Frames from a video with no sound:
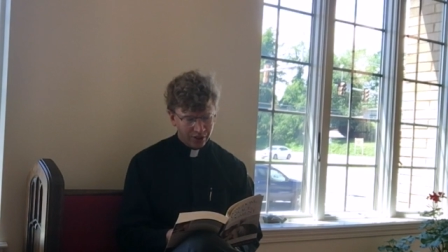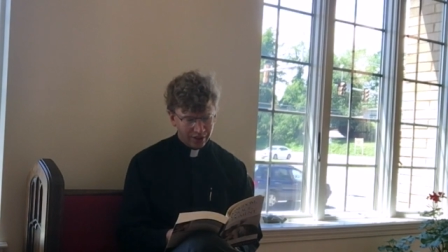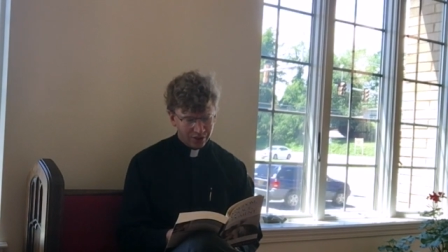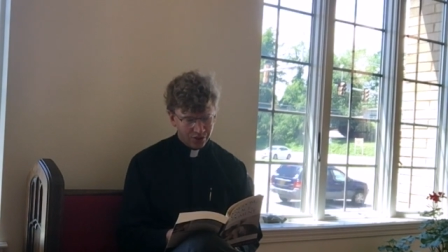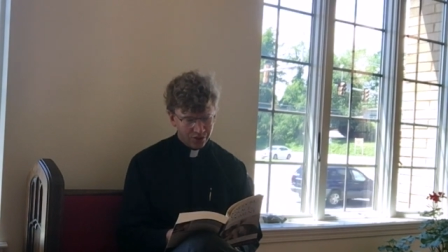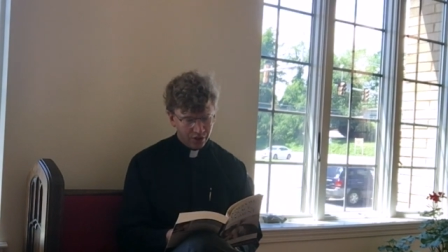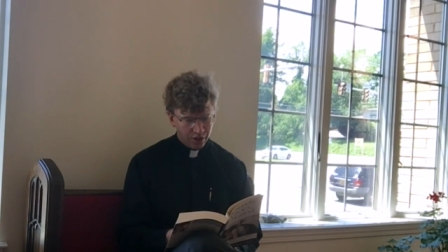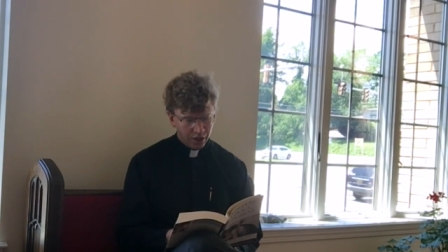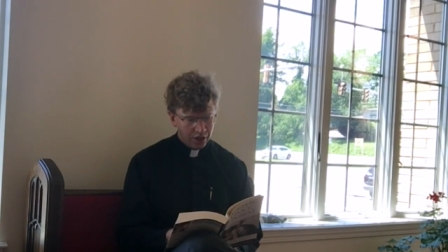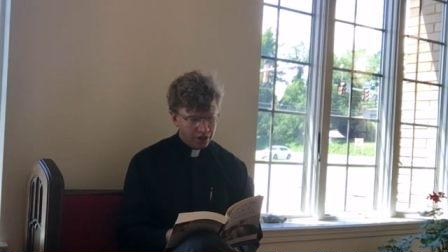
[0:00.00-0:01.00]
this
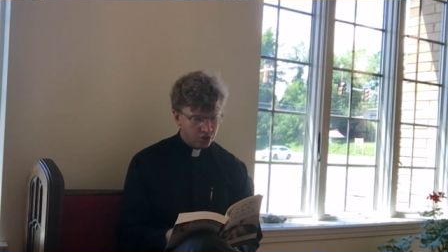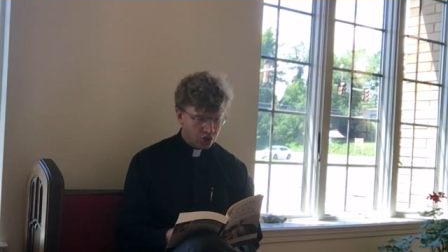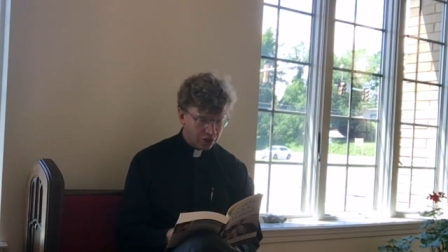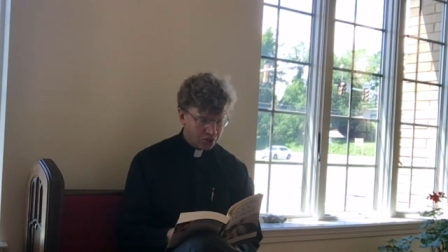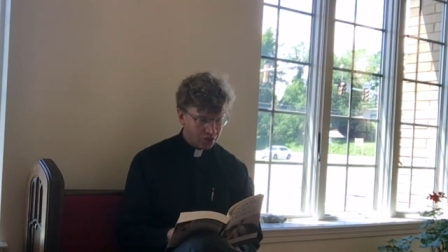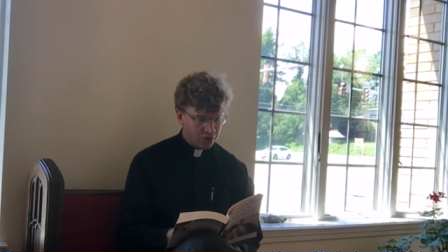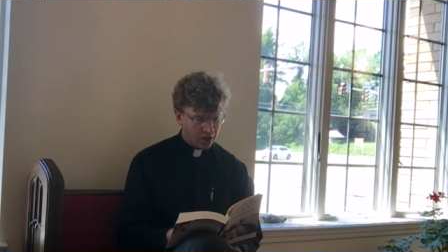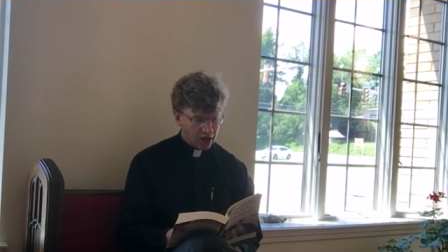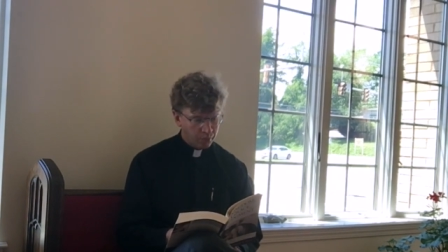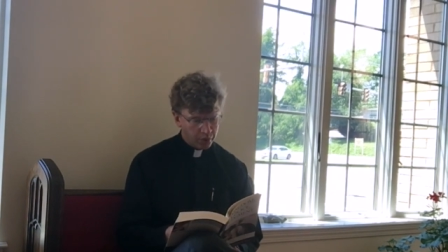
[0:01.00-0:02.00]
In Jesus'
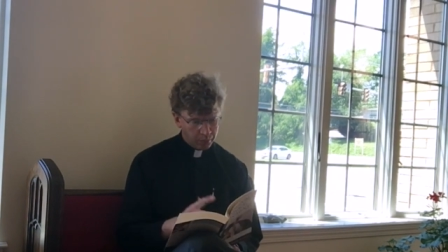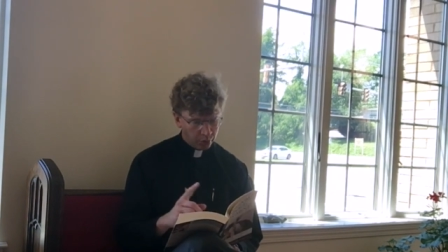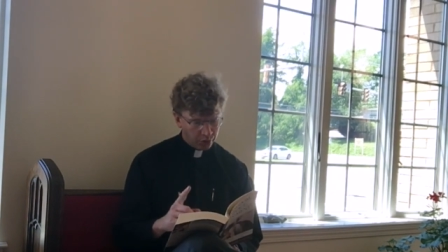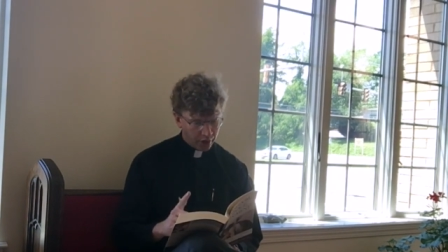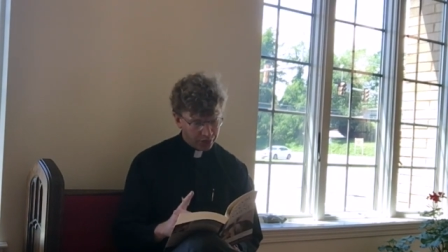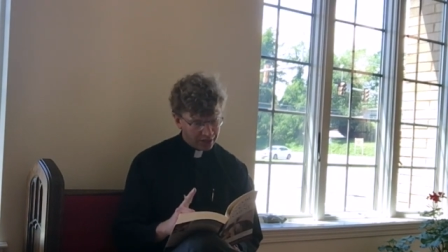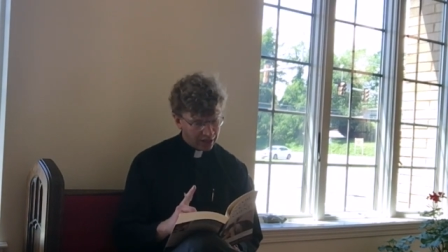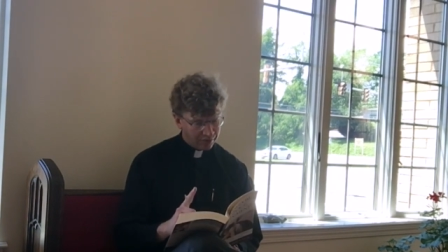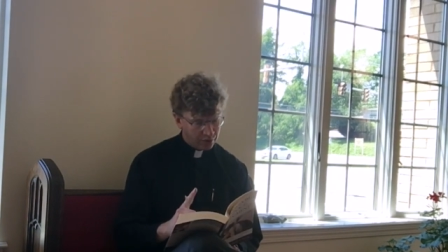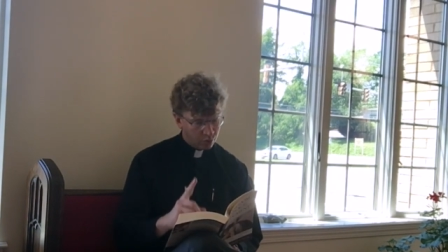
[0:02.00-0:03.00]
time, people thought that
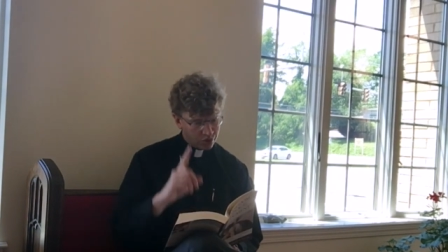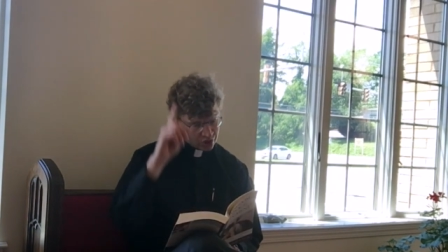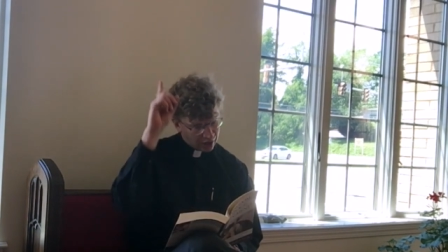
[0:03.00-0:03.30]
heaven was